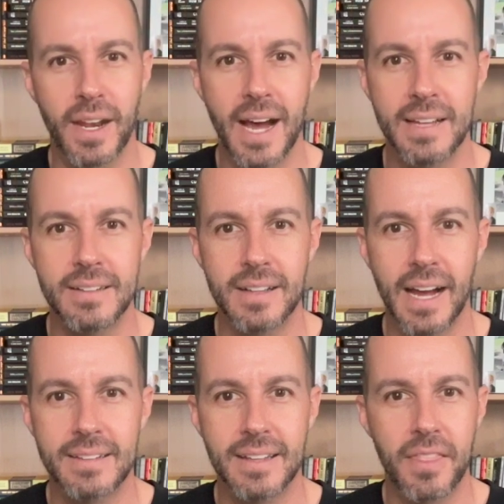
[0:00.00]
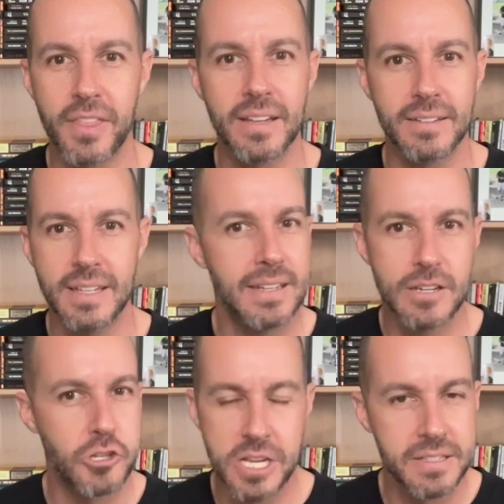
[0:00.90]
that I didn't think
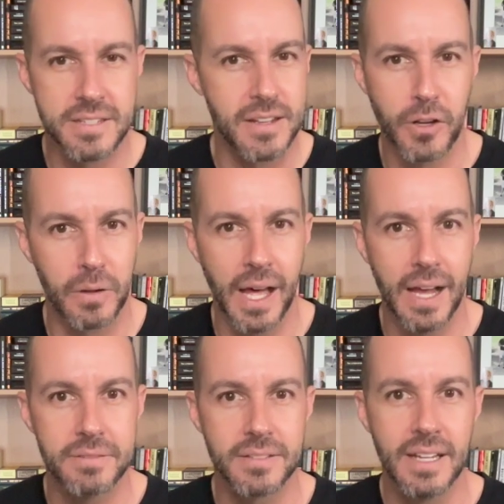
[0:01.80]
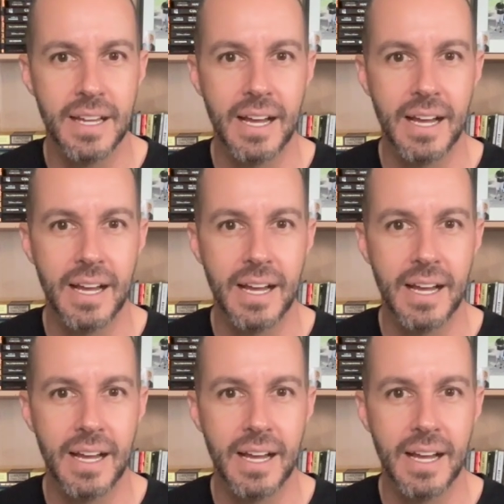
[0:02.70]
needed Jesus in their life.